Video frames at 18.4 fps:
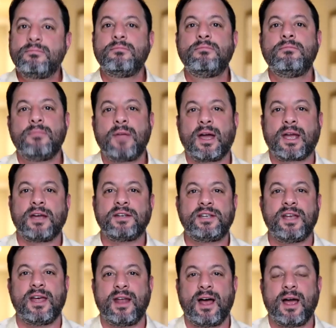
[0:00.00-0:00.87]
like I
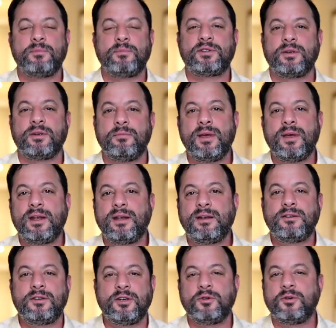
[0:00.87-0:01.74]
said, I'm
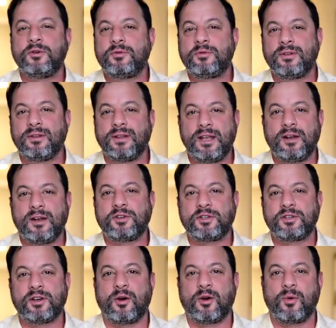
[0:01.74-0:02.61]
submitted to
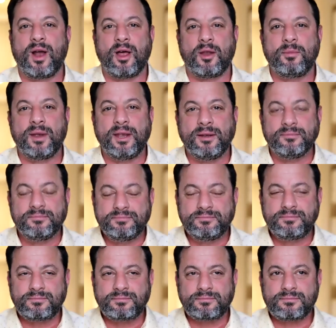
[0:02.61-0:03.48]
leaders around me.
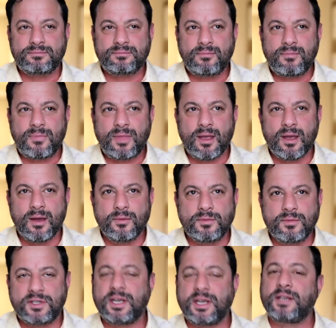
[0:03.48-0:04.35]

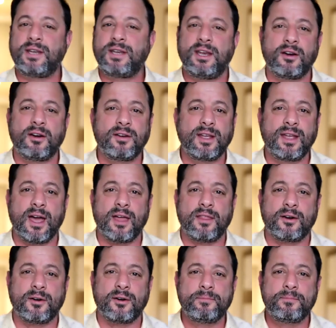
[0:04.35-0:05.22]
Stick to hear
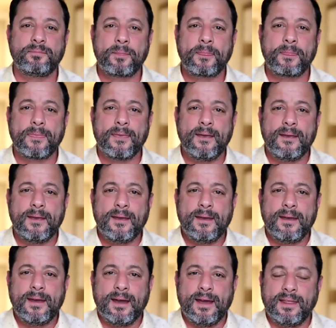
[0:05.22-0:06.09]
together.
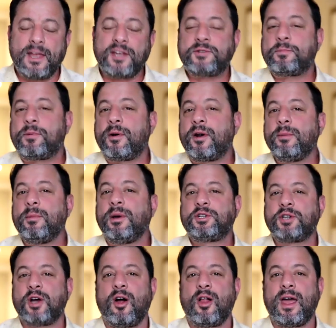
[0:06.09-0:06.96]
And that's pretty much
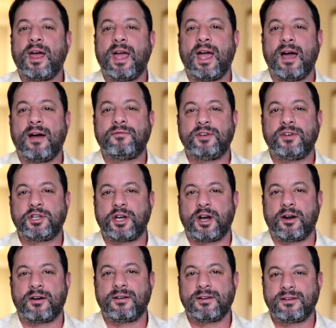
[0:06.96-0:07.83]
all I have to
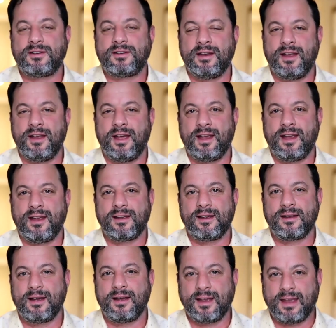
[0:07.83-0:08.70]
share today.
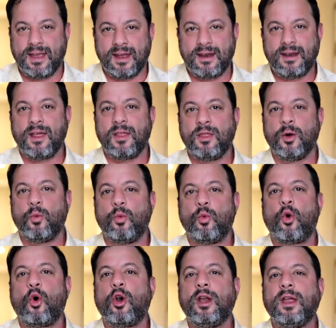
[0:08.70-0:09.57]
Again, the
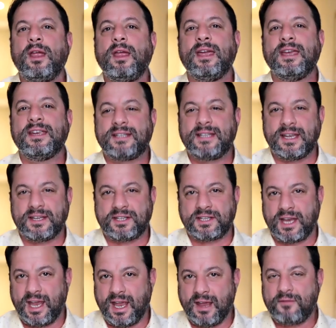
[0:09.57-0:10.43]
warning is this.
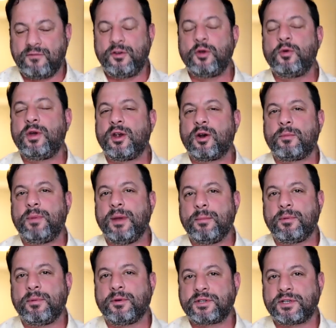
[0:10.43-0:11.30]
If you hear
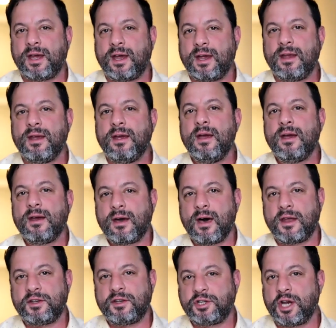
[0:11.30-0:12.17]
people say
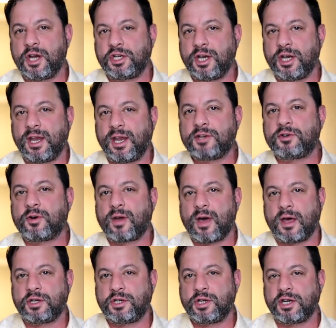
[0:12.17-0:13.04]
God is judging Israel,
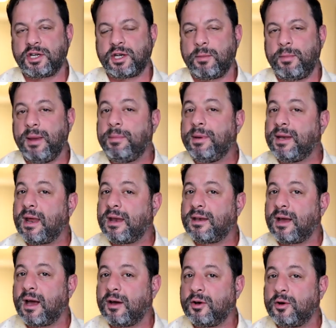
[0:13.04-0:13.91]
God is judging Bibi
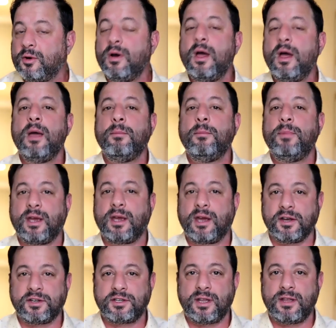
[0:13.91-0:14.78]
Netanyahu
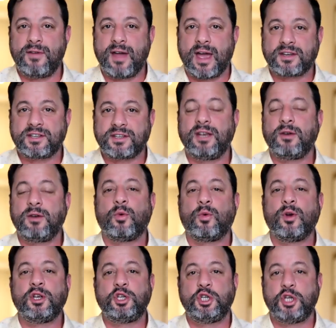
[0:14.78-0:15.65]
because of the vaccine,
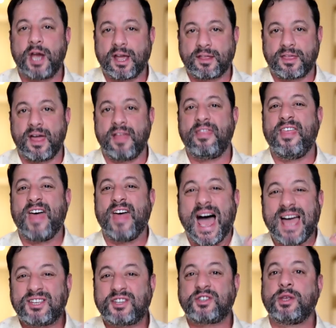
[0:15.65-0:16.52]
reject that.
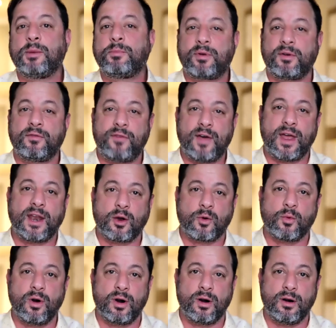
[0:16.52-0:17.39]
That's the prophetic
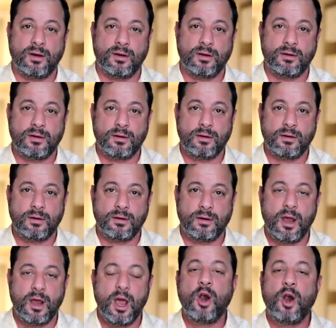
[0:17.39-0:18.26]
word.
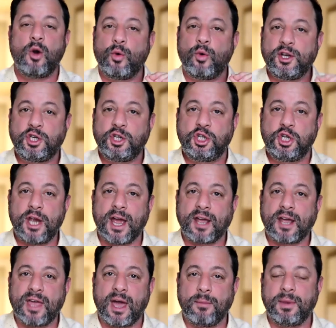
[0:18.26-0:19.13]

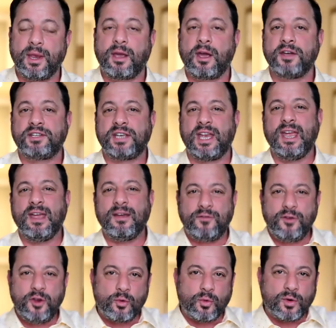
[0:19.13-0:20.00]
Reject that, because if
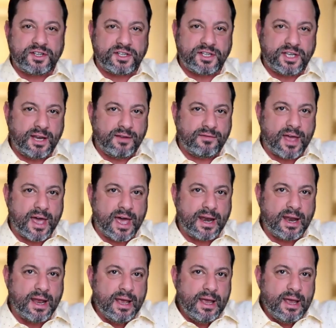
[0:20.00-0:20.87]
you receive
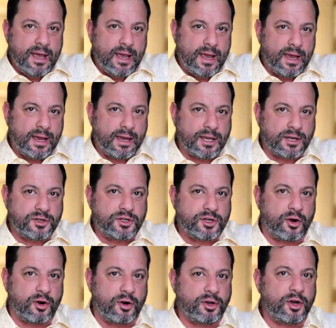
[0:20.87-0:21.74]
that, it can
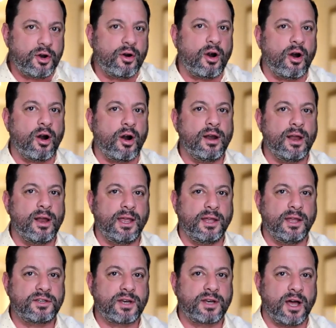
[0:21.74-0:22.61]
turn your heart
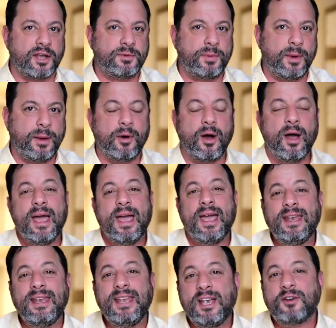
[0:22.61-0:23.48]
against God's people.
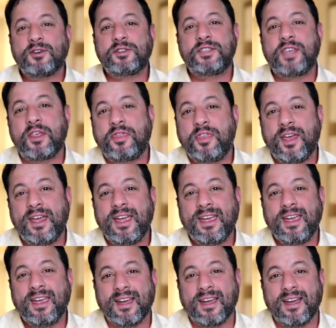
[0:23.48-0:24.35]
And here's the
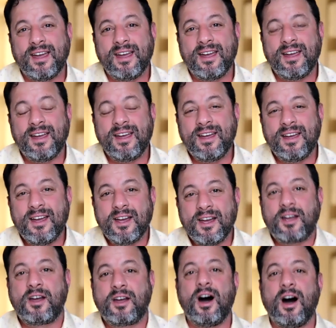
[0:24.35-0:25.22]
thing.
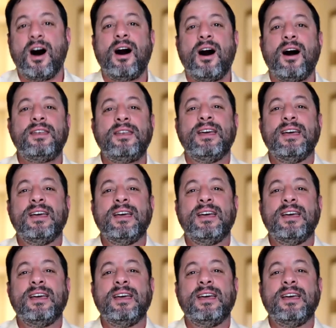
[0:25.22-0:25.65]
God